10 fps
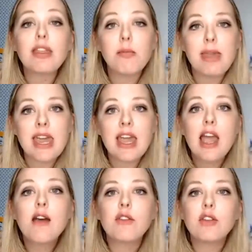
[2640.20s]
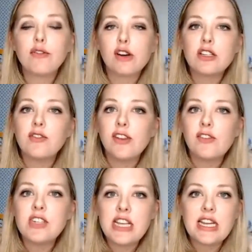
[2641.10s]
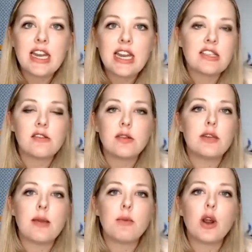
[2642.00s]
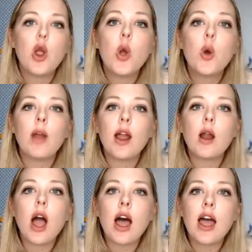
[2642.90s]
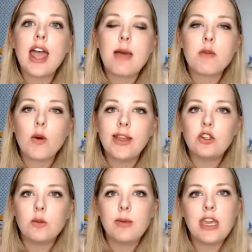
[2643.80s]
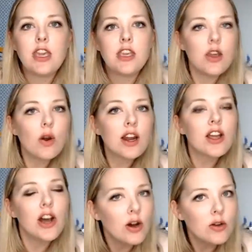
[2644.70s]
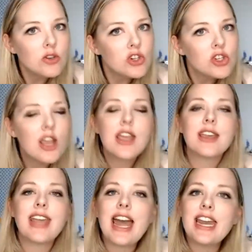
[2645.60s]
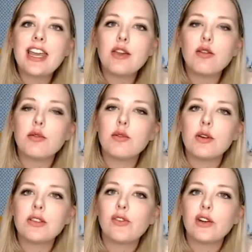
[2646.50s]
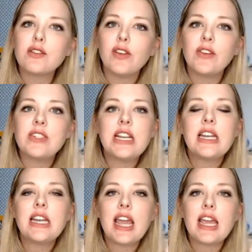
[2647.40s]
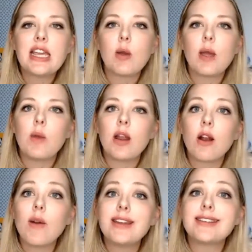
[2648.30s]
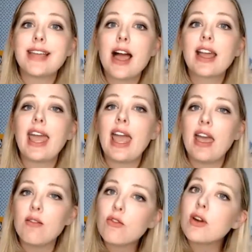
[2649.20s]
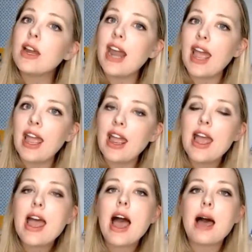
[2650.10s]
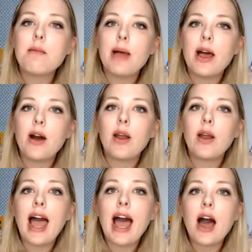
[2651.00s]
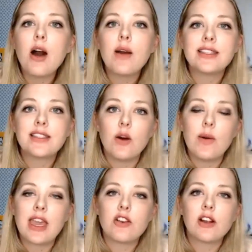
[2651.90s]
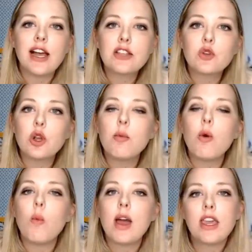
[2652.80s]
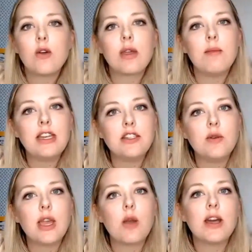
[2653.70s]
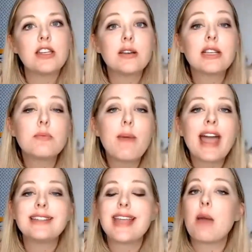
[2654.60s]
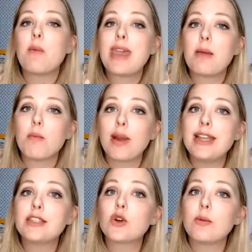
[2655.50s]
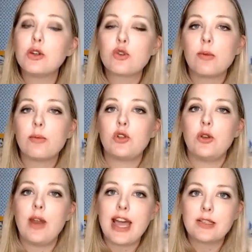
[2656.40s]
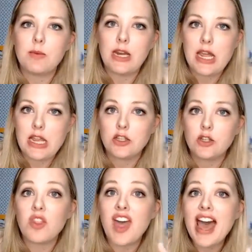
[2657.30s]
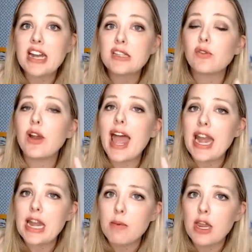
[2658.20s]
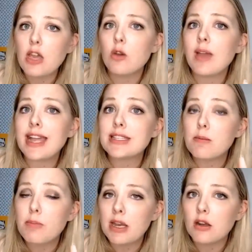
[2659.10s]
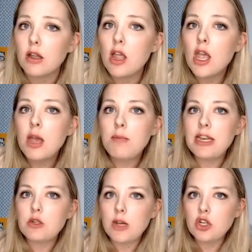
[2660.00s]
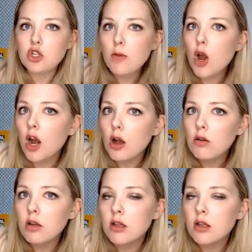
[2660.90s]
with me for the first 15 days of September, where I am going to be your coach, getting you through those first 15 days. And we are going to talk every day about how it's going in your classroom, what you can be doing, what to expect, and we can brainstorm and troubleshoot as we need. So that is for anybody who gets the bundle between tomorrow